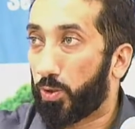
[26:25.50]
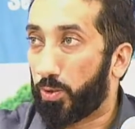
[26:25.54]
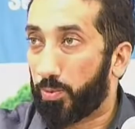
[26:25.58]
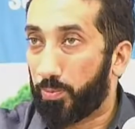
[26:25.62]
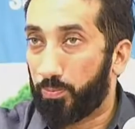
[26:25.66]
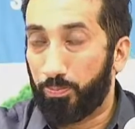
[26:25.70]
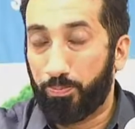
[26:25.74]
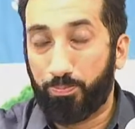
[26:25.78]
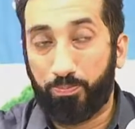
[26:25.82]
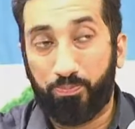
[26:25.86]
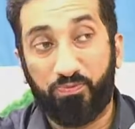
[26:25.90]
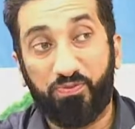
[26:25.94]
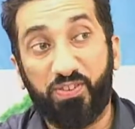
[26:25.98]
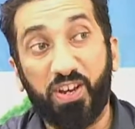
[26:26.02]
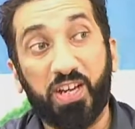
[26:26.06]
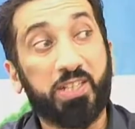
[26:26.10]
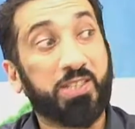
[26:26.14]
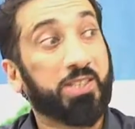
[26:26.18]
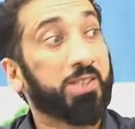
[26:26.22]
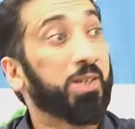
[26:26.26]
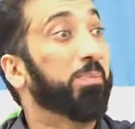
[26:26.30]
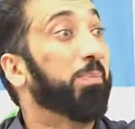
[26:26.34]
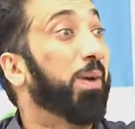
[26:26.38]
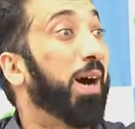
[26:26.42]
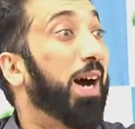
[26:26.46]

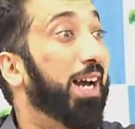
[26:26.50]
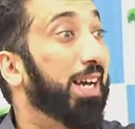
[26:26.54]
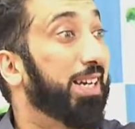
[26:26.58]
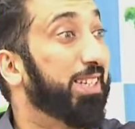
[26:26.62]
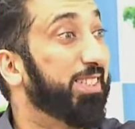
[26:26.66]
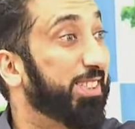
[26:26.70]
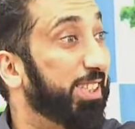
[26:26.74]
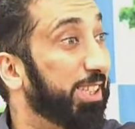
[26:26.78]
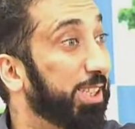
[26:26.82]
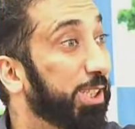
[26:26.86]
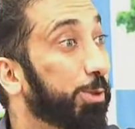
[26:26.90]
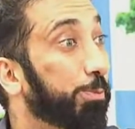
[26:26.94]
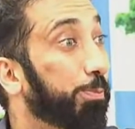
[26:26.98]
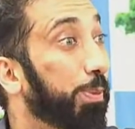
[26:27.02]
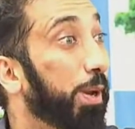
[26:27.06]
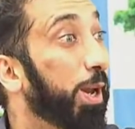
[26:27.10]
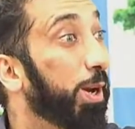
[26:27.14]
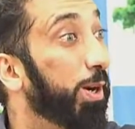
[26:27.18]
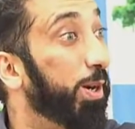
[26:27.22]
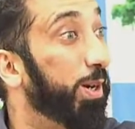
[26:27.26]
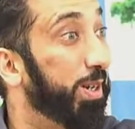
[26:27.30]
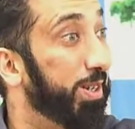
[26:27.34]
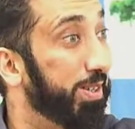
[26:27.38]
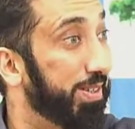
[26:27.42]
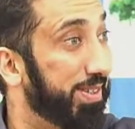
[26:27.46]
victimize his
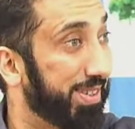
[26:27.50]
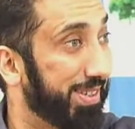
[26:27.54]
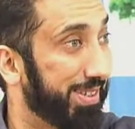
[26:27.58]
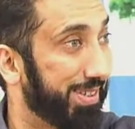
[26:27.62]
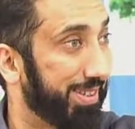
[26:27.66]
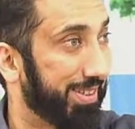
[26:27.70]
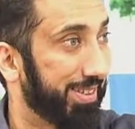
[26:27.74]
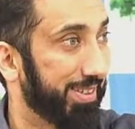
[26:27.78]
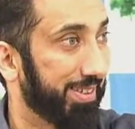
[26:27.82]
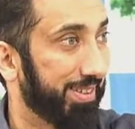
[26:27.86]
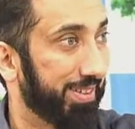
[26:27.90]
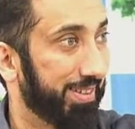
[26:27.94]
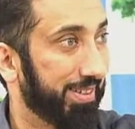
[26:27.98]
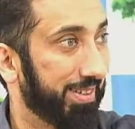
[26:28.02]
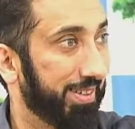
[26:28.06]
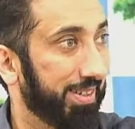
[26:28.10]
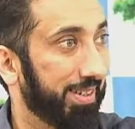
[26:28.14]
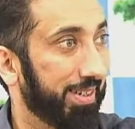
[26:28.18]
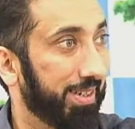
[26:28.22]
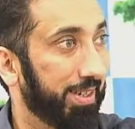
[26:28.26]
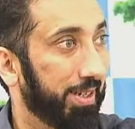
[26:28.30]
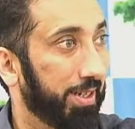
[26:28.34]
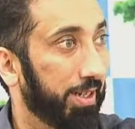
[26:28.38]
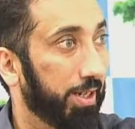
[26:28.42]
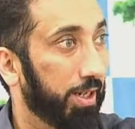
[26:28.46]
parents,
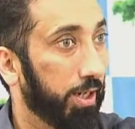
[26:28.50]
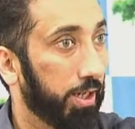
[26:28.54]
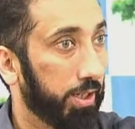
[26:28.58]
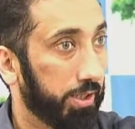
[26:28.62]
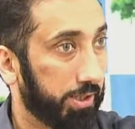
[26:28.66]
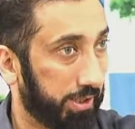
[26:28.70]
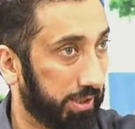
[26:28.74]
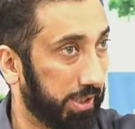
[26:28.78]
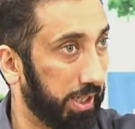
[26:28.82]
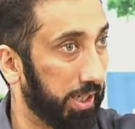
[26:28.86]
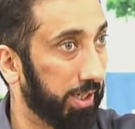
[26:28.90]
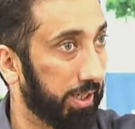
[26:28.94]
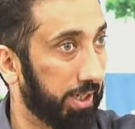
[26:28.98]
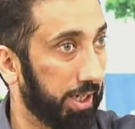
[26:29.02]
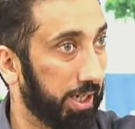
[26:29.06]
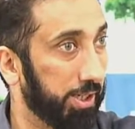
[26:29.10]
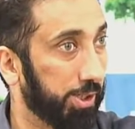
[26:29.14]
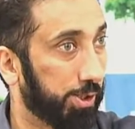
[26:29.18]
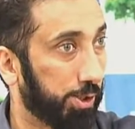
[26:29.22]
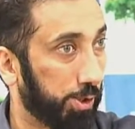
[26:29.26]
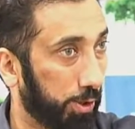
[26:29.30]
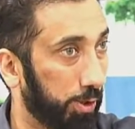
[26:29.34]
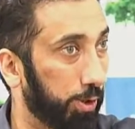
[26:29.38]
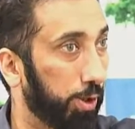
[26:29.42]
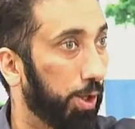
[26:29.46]
sink
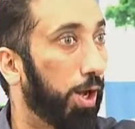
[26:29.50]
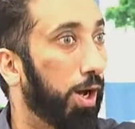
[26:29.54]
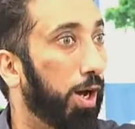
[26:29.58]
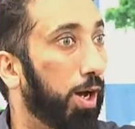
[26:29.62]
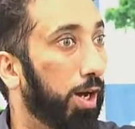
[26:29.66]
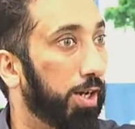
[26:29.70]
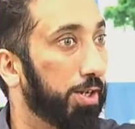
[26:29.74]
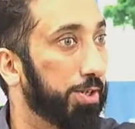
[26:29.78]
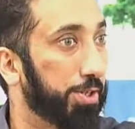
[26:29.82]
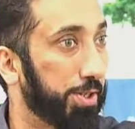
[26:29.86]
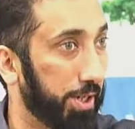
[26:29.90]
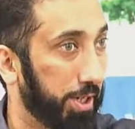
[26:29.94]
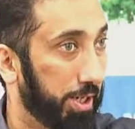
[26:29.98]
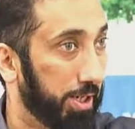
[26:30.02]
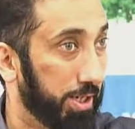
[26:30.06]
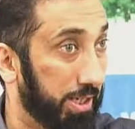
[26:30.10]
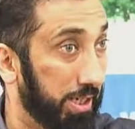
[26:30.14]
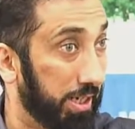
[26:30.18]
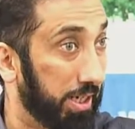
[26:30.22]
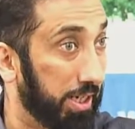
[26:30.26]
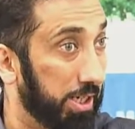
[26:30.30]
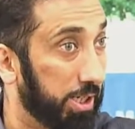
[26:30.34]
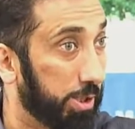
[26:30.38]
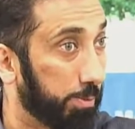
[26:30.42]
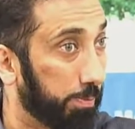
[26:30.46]
his claws into
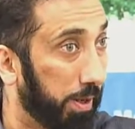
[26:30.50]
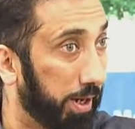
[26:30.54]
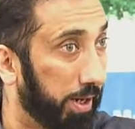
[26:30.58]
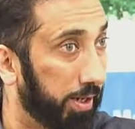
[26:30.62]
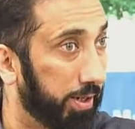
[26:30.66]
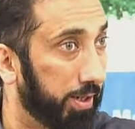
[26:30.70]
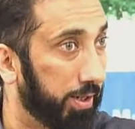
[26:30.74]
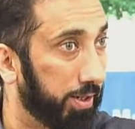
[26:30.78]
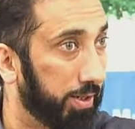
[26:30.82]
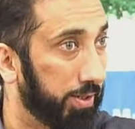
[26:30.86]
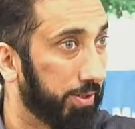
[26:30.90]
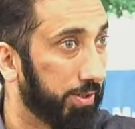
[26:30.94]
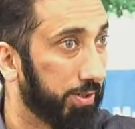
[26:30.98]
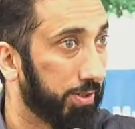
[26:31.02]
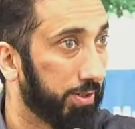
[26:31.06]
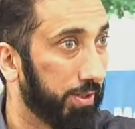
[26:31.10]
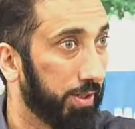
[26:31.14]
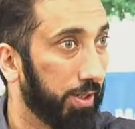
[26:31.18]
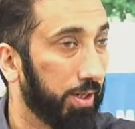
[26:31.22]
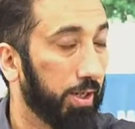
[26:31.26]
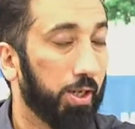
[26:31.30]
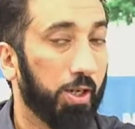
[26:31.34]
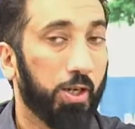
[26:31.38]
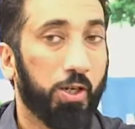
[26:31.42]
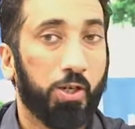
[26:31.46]
his parents
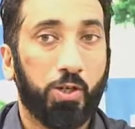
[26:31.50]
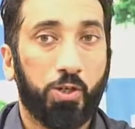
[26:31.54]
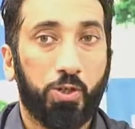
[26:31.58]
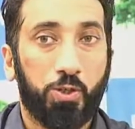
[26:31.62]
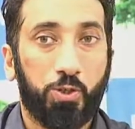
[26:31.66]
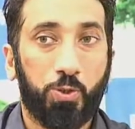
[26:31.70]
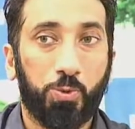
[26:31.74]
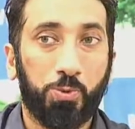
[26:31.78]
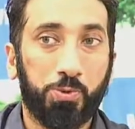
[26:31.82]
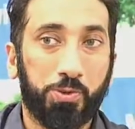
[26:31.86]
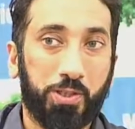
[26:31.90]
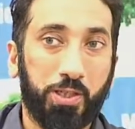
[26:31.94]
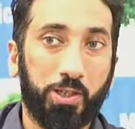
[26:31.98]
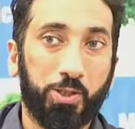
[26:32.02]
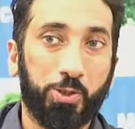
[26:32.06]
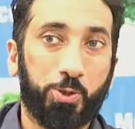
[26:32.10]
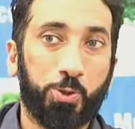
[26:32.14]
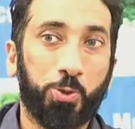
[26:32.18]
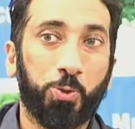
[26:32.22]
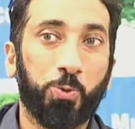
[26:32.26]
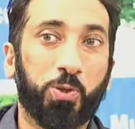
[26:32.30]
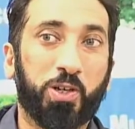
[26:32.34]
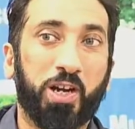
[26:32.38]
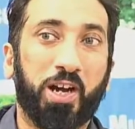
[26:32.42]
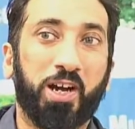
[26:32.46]
using
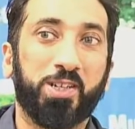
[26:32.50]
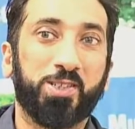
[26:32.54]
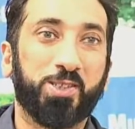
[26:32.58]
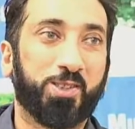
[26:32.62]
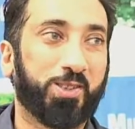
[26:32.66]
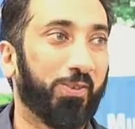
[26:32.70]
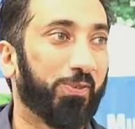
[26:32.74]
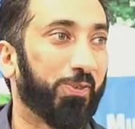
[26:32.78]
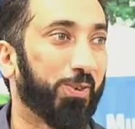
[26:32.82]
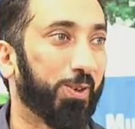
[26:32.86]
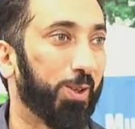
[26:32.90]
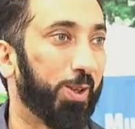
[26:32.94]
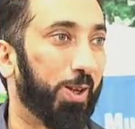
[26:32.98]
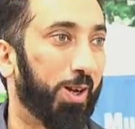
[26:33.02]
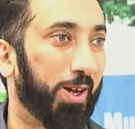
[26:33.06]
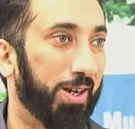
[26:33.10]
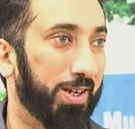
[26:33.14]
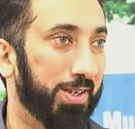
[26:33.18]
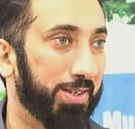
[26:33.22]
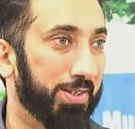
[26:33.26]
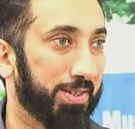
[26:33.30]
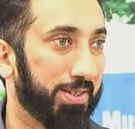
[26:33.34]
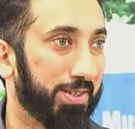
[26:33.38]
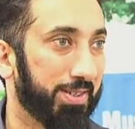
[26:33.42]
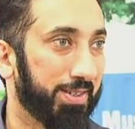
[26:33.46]
two kinds of
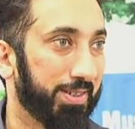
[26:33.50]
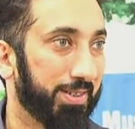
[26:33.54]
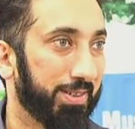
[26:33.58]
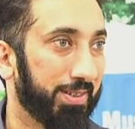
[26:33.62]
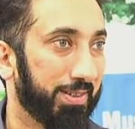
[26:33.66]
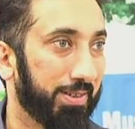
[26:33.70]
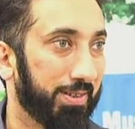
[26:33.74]
claws.